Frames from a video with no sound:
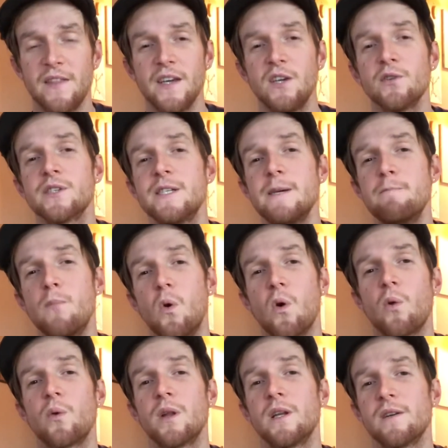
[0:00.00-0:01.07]
you'll see
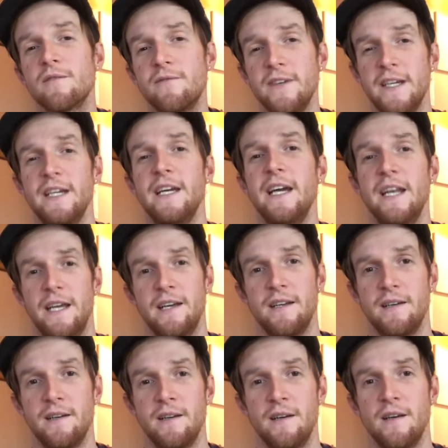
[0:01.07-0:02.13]
more with your feet in it
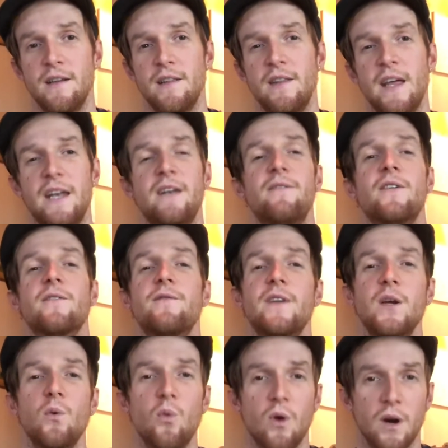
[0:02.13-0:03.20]
than if your
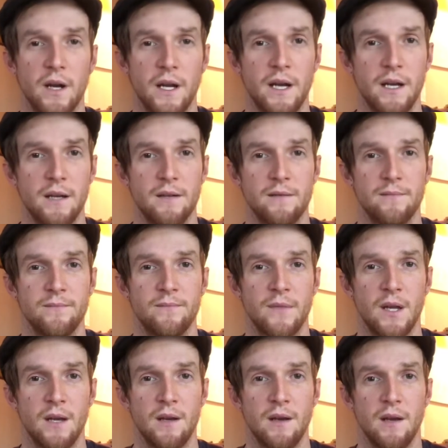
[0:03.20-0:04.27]
feet weren't in it.
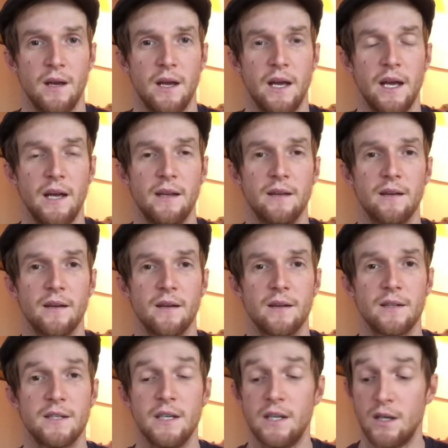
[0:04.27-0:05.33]
And
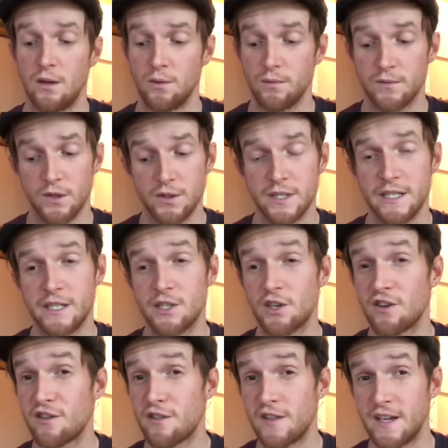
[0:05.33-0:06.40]
you'll see
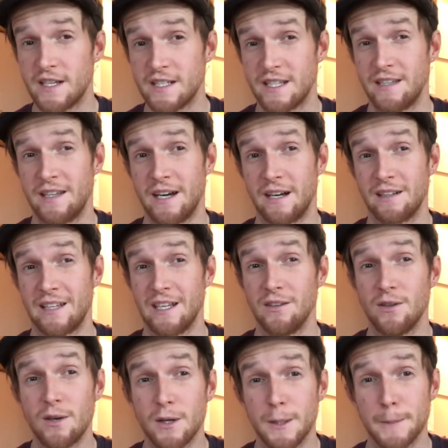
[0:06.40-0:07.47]
certain things in there that
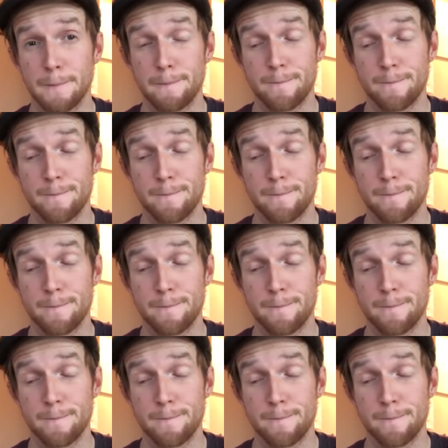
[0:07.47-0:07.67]
look